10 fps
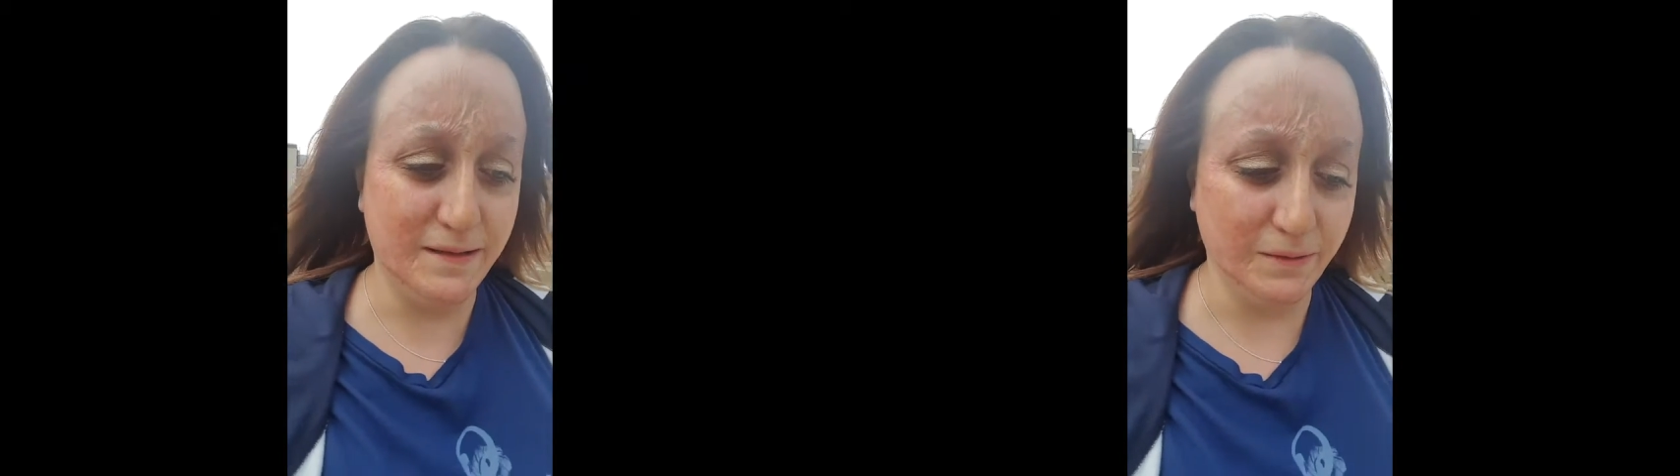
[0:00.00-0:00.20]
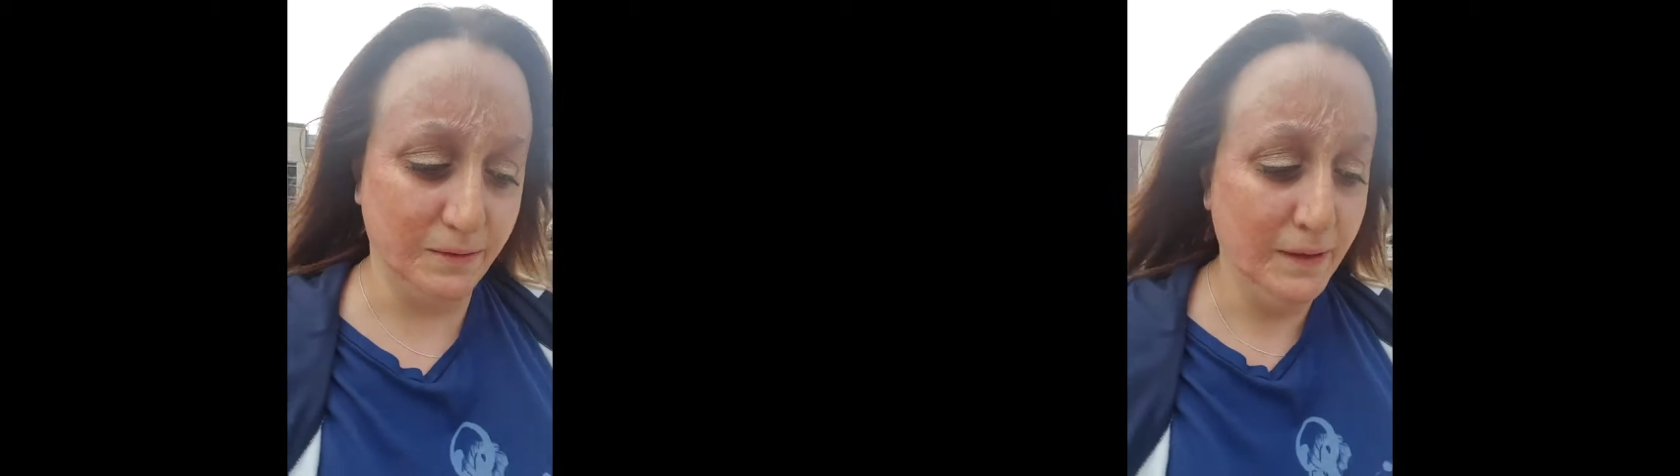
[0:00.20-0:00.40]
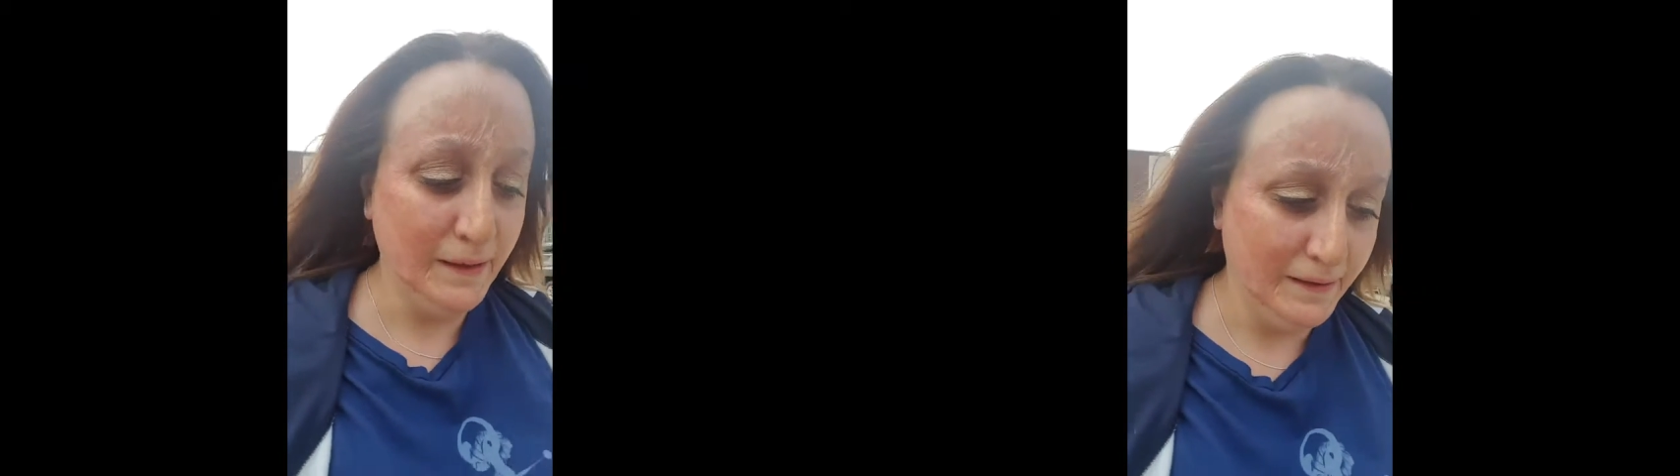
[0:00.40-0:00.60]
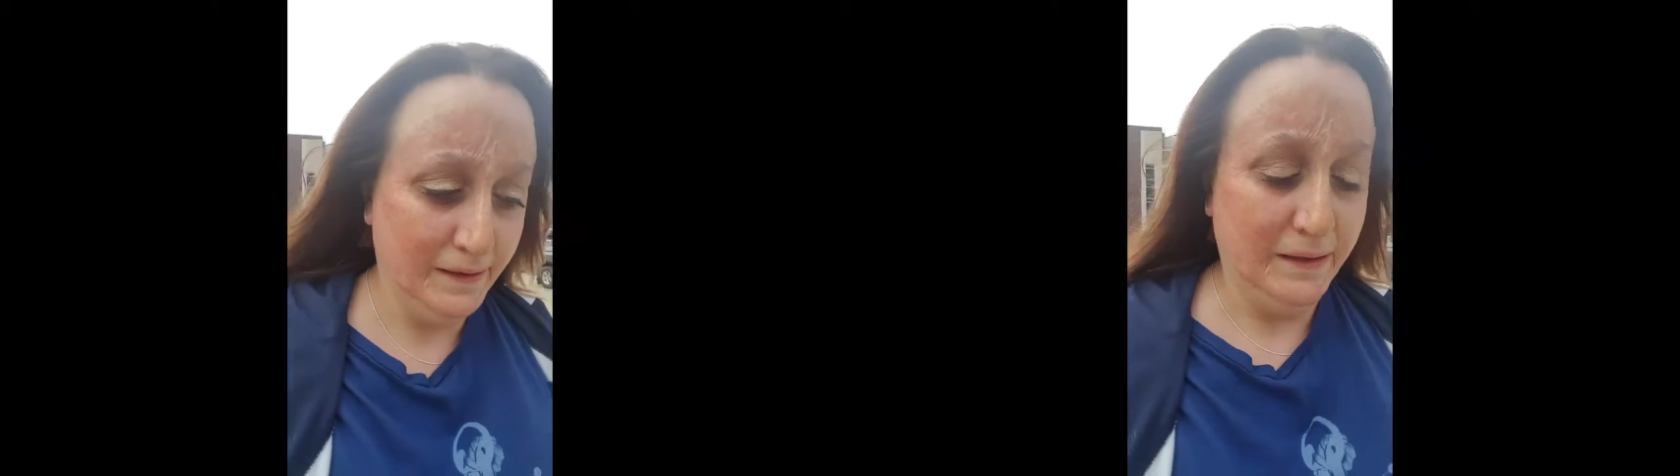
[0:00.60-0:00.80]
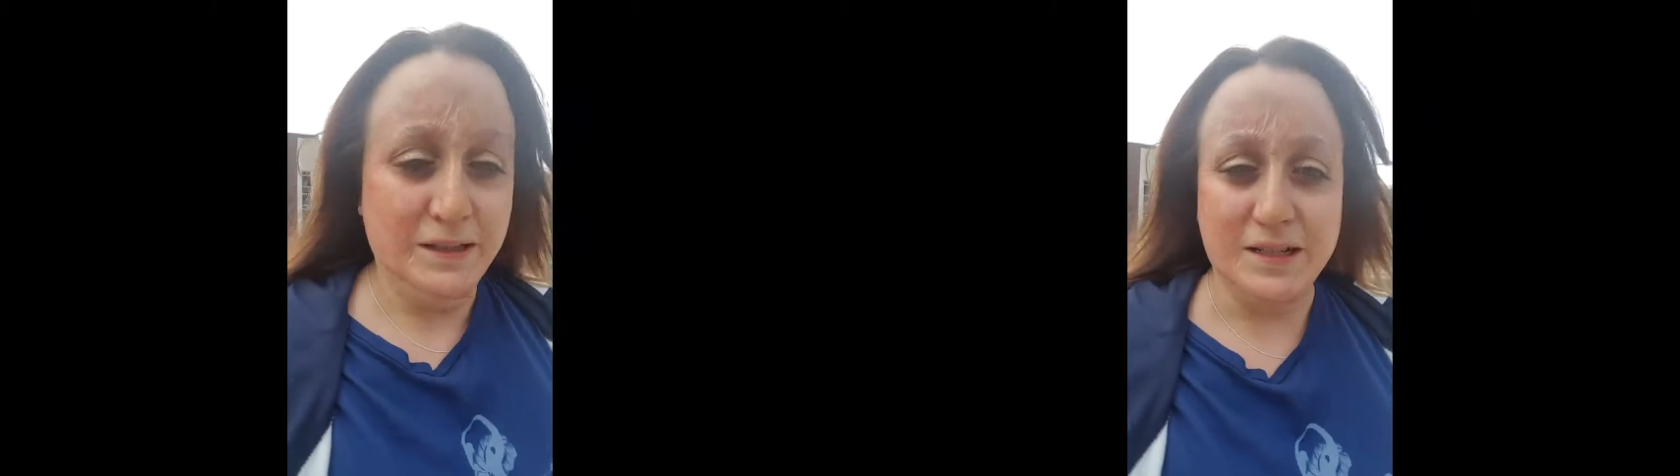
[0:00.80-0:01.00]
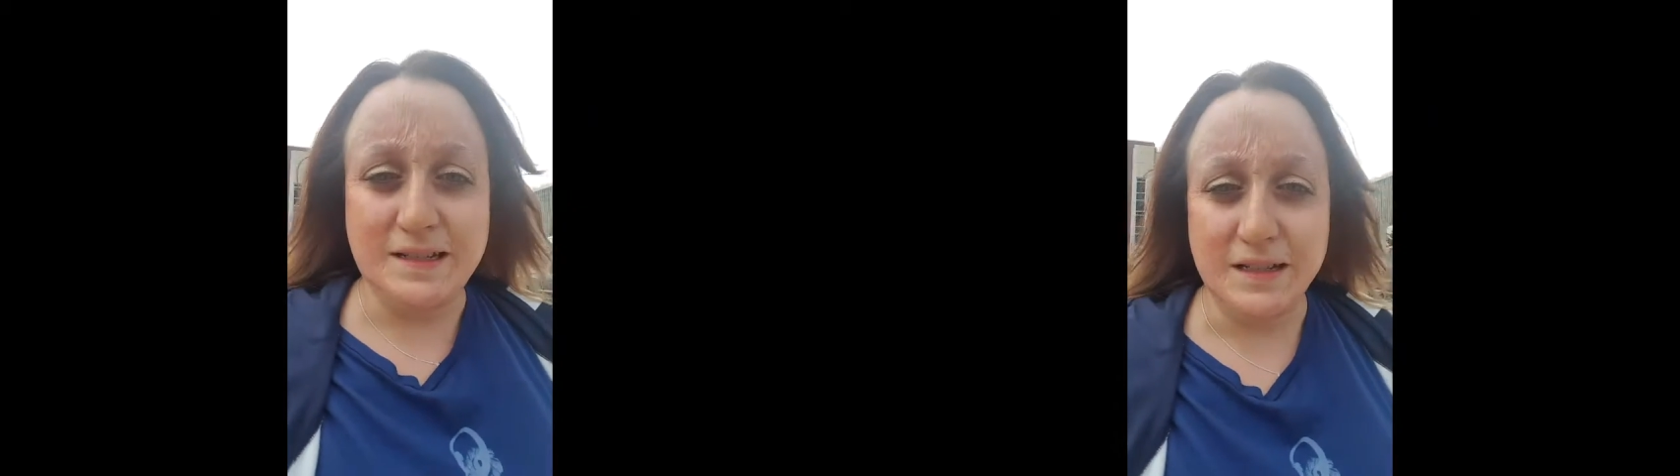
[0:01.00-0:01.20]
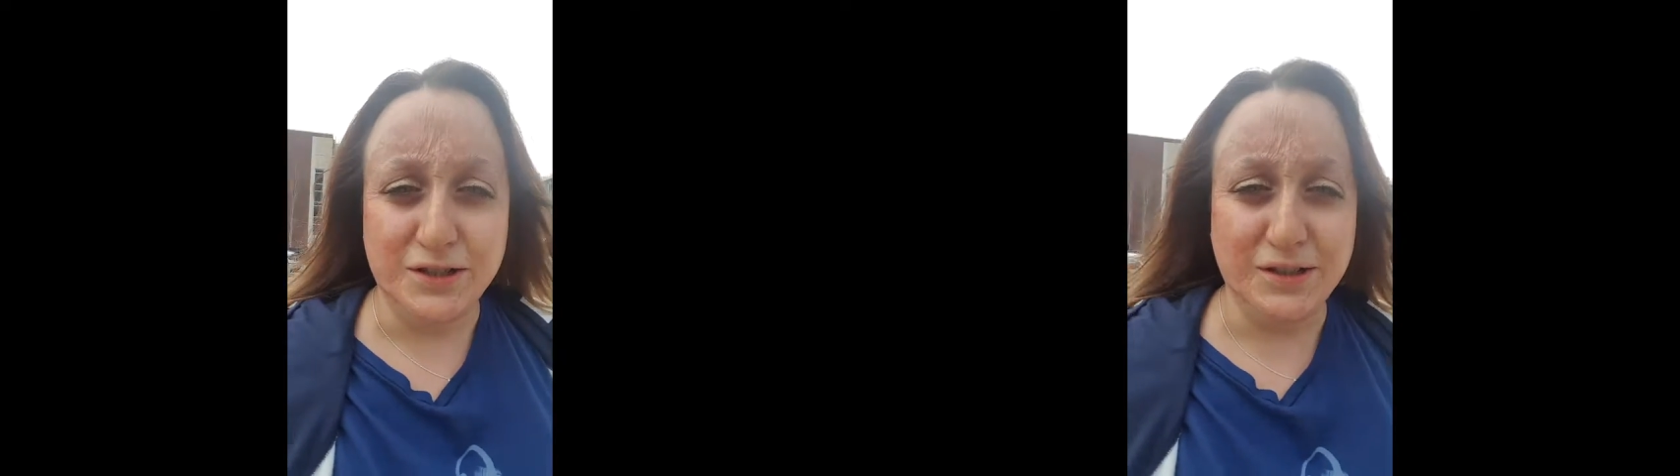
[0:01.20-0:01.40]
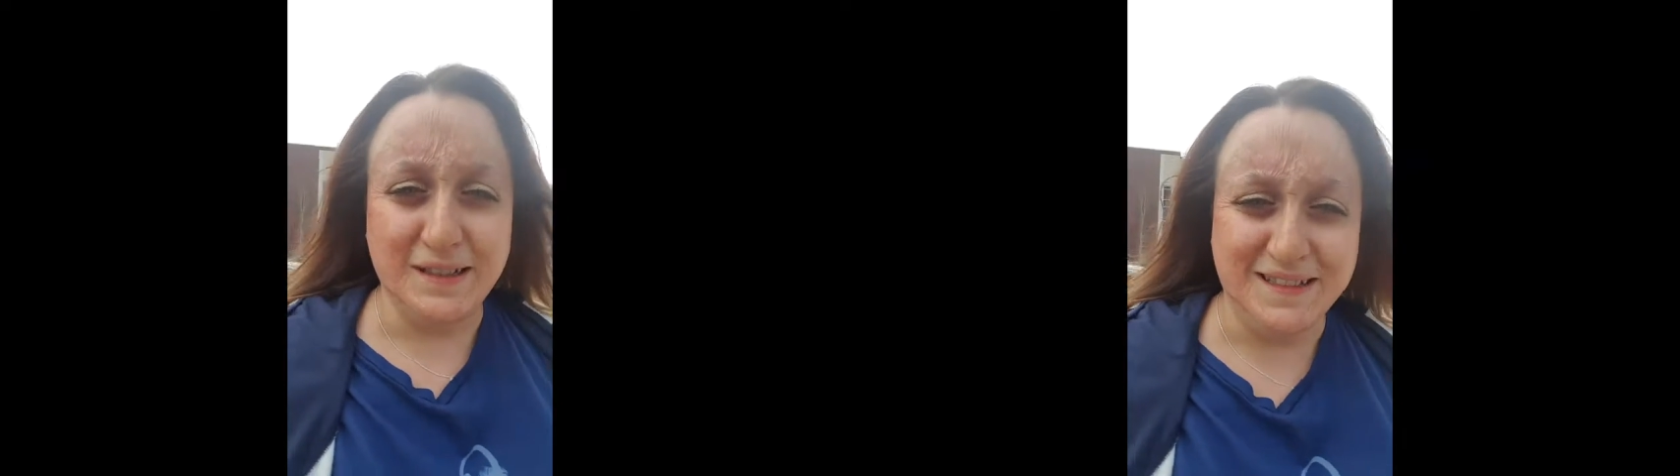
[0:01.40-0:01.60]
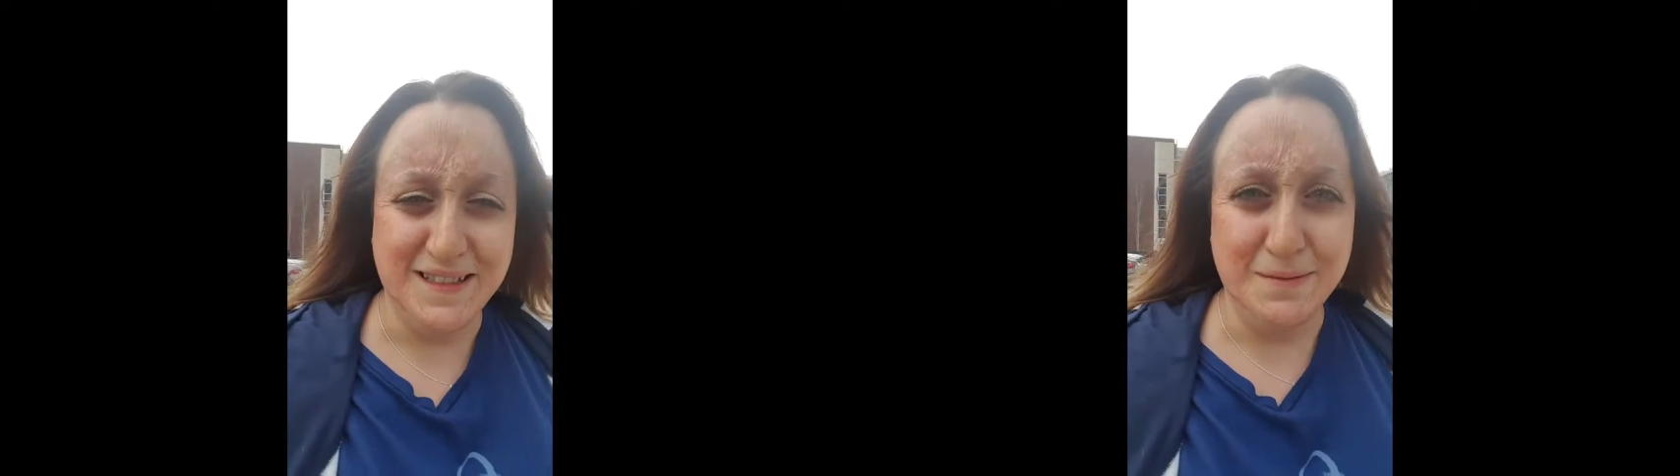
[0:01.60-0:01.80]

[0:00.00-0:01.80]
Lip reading: So just teach your kids